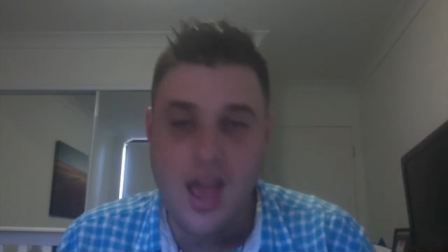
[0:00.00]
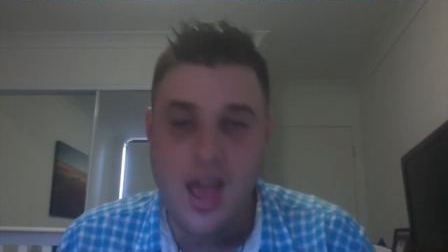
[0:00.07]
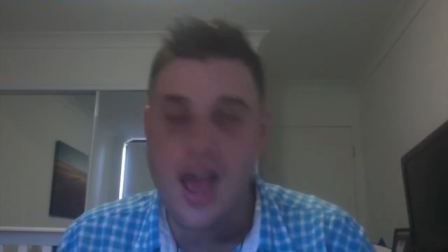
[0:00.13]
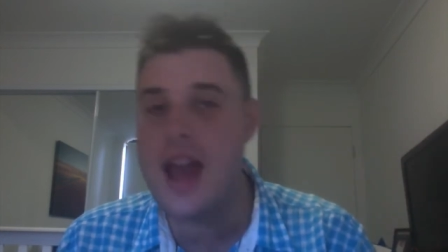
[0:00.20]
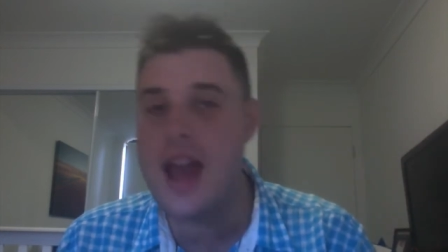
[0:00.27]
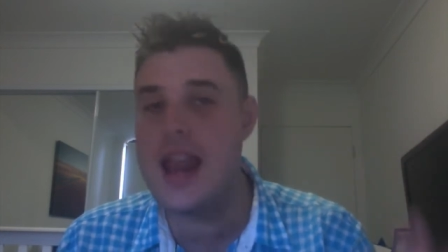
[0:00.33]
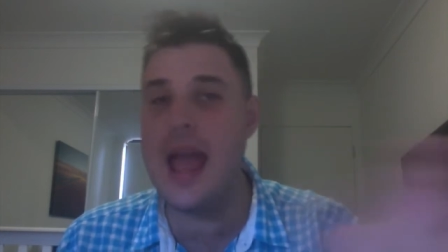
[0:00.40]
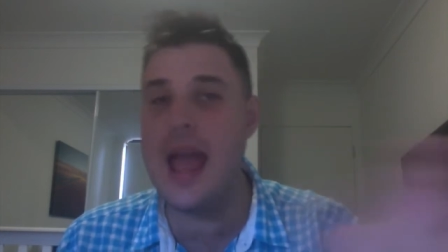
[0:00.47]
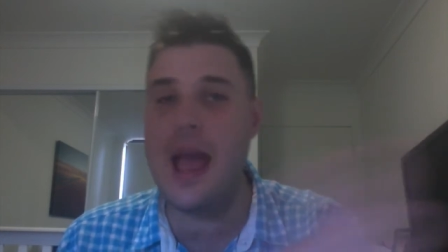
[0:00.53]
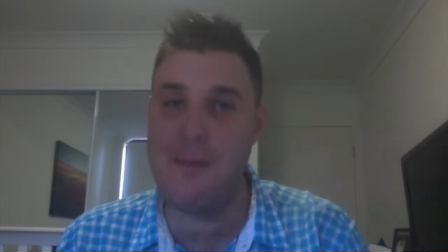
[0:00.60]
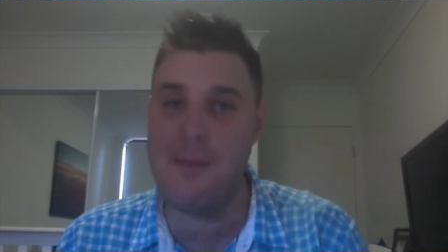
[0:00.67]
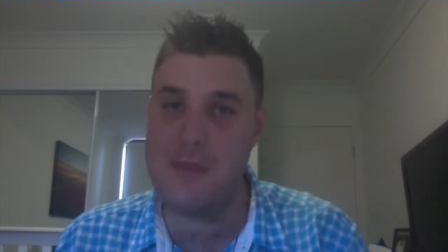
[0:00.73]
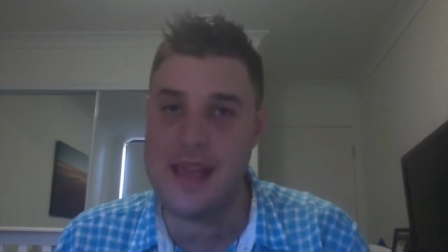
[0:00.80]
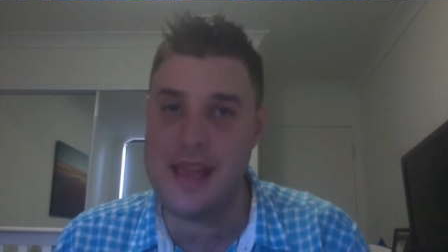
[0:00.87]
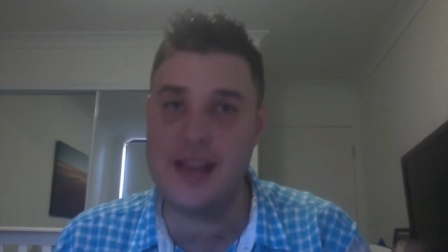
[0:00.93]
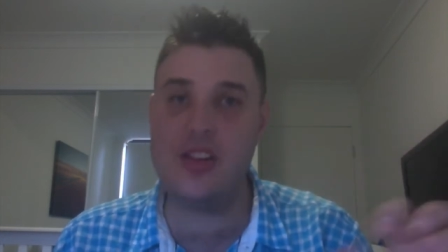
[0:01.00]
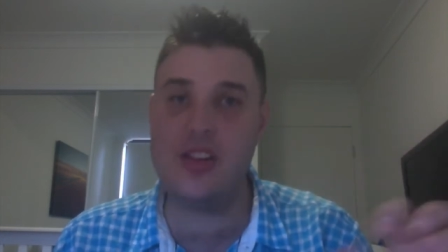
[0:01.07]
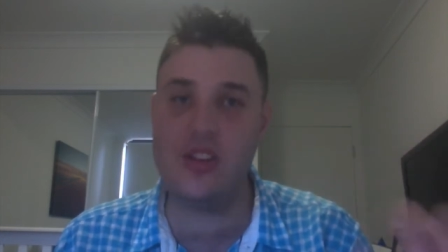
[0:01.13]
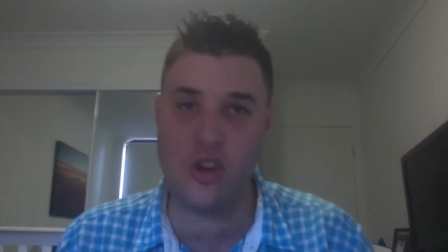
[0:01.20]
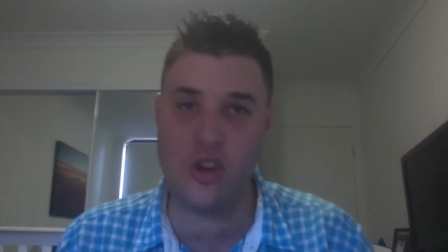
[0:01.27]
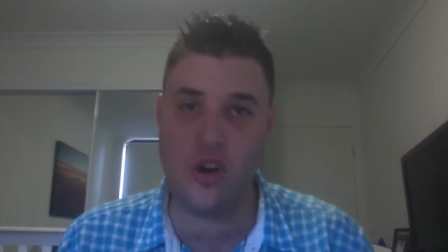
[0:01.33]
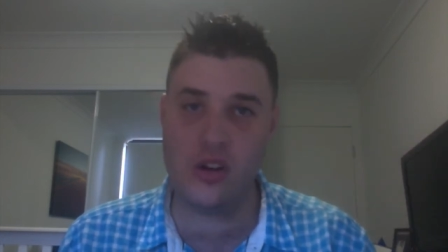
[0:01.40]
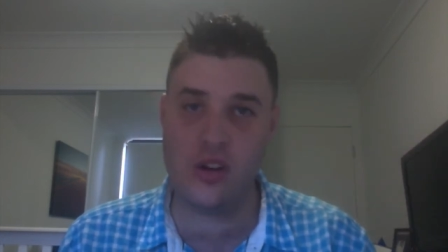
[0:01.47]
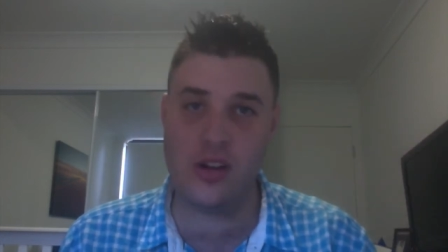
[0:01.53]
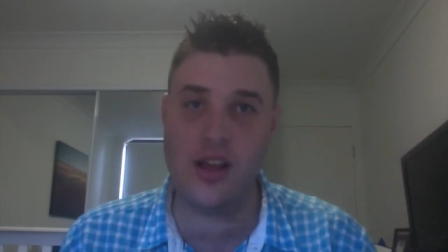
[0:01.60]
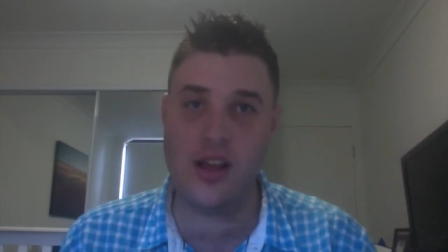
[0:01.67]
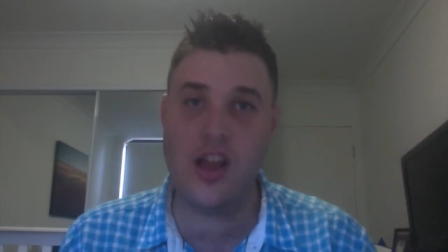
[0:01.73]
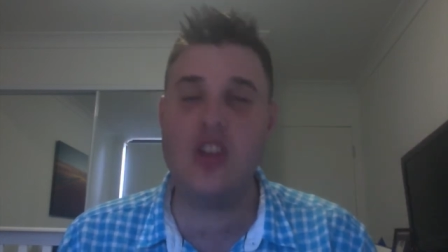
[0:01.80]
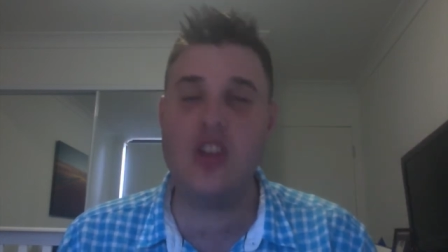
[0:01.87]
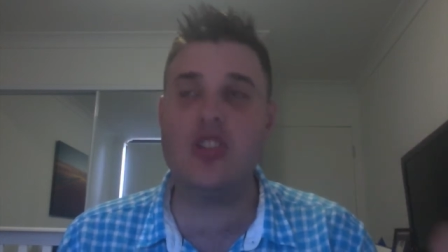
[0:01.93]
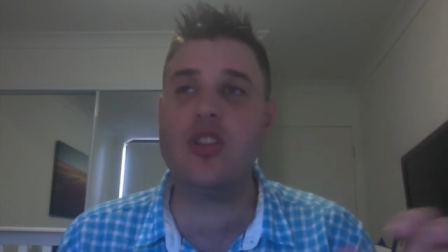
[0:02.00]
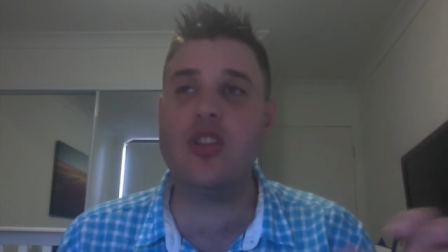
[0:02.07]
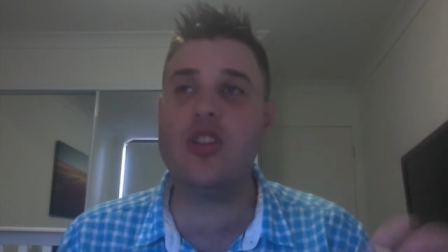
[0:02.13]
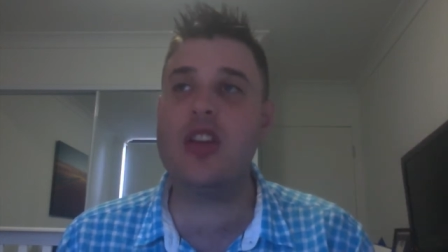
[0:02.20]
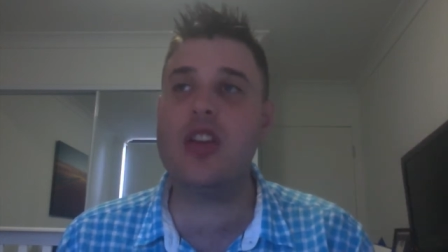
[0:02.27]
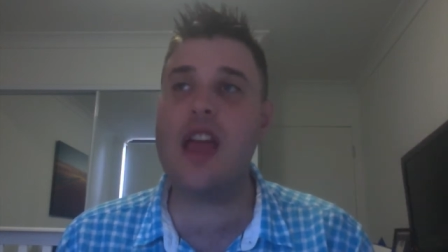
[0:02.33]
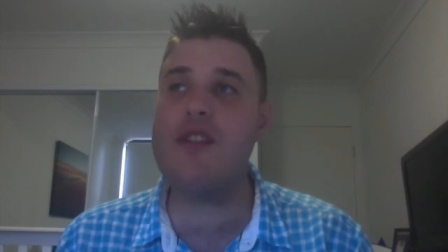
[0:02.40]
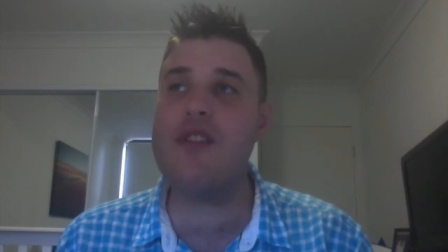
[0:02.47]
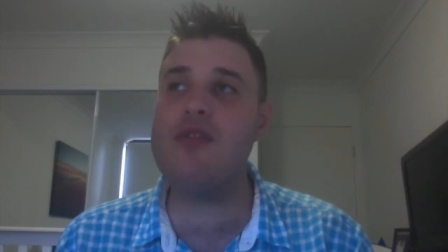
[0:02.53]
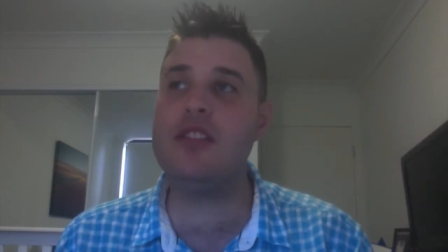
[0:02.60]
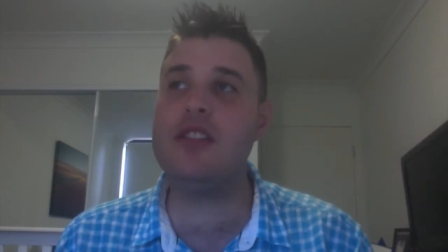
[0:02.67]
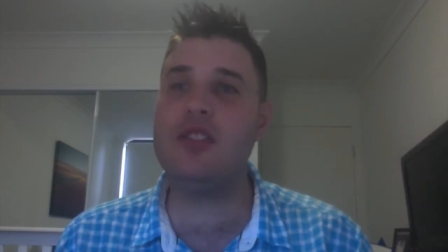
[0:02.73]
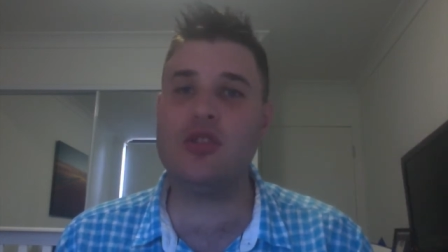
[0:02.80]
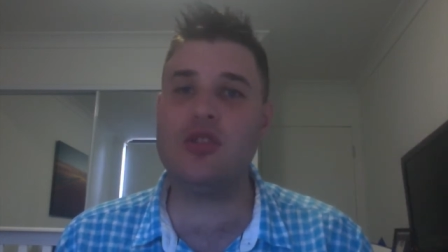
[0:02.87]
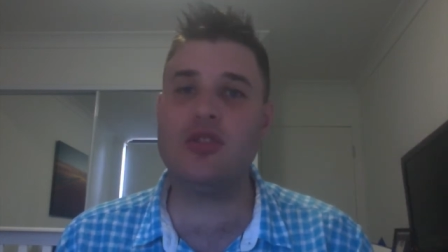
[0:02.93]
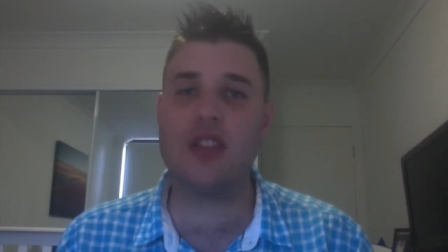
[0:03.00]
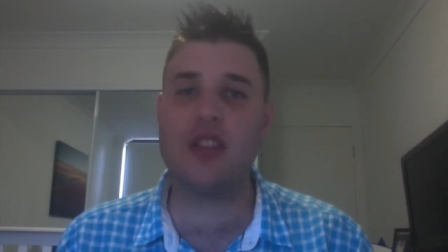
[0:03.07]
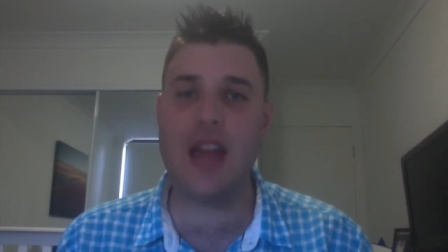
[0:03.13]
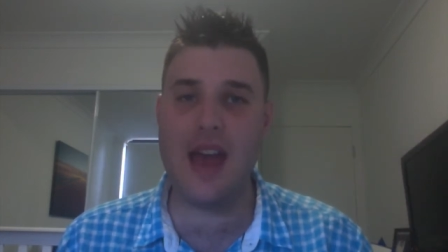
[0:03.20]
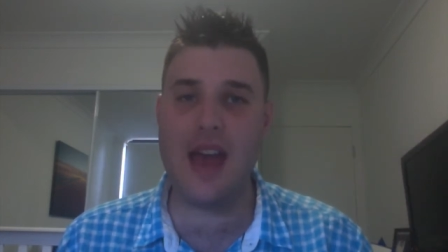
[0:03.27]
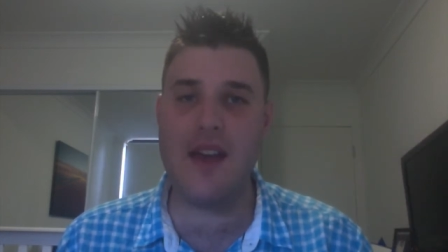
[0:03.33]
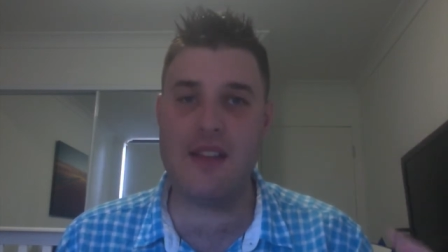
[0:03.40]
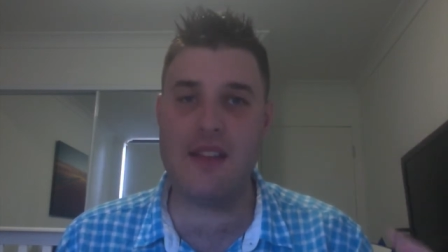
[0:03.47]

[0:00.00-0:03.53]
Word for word: an epic song so that every song should have a